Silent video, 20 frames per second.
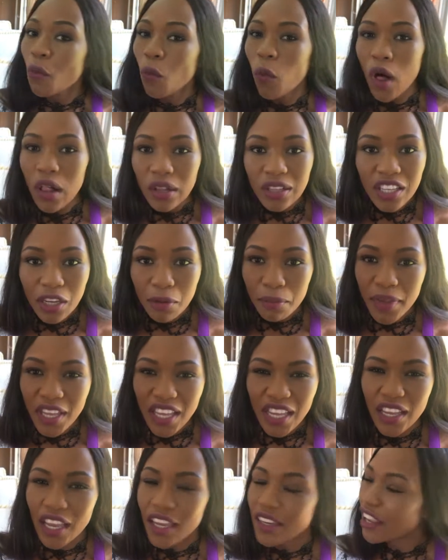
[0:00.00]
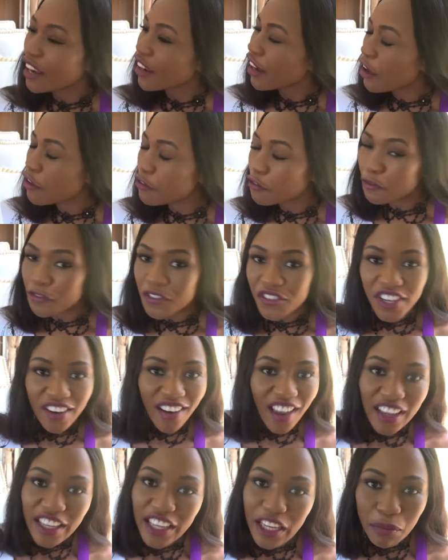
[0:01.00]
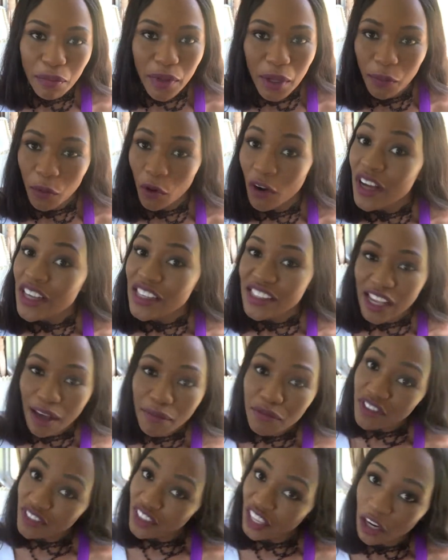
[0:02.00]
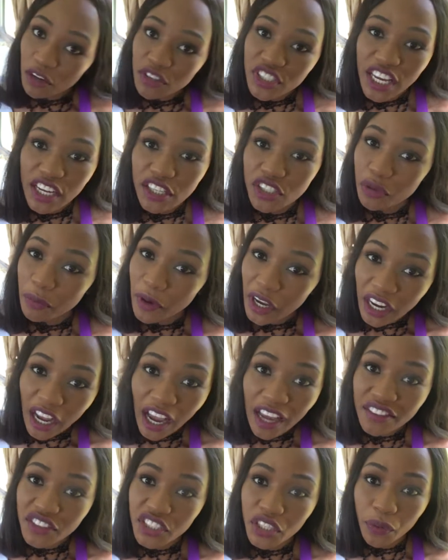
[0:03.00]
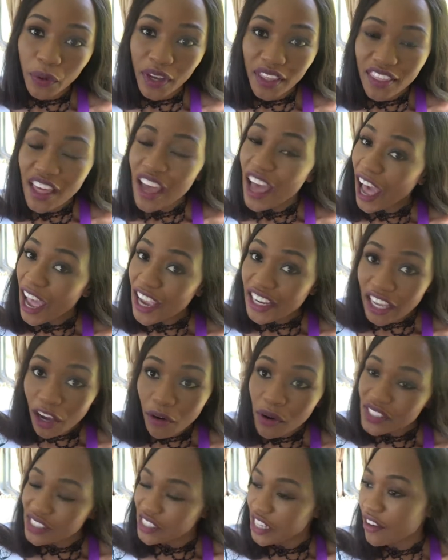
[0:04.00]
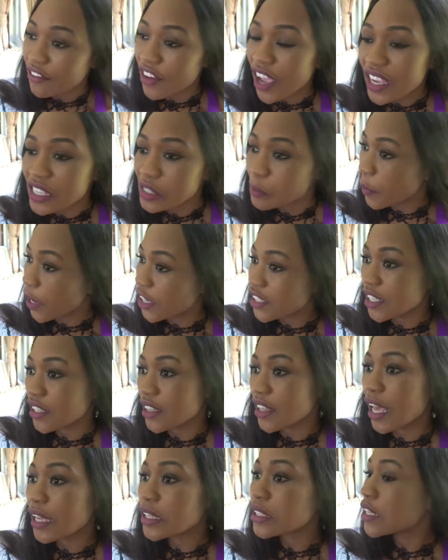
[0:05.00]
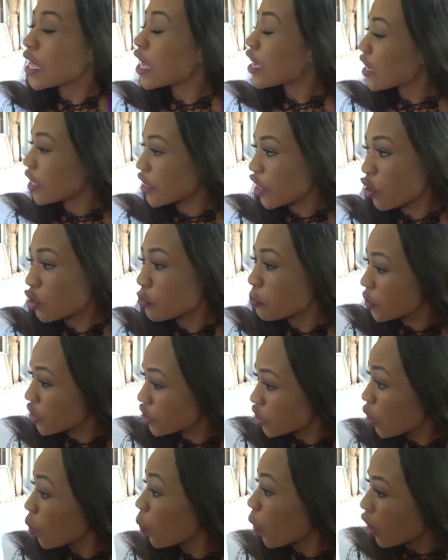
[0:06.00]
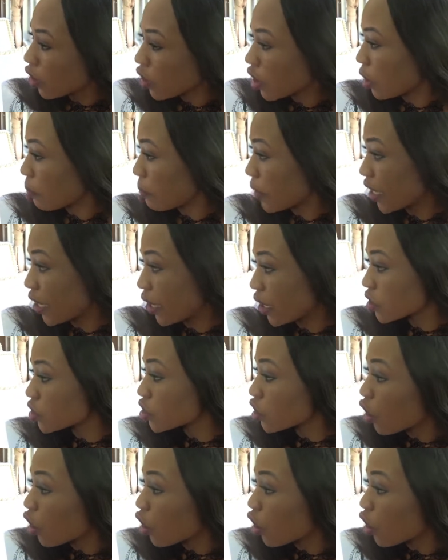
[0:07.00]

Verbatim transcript: welcoming and I love Sri Lankan people, something that I'll take to my country with. I, I was never expecting that they would be so welcoming and so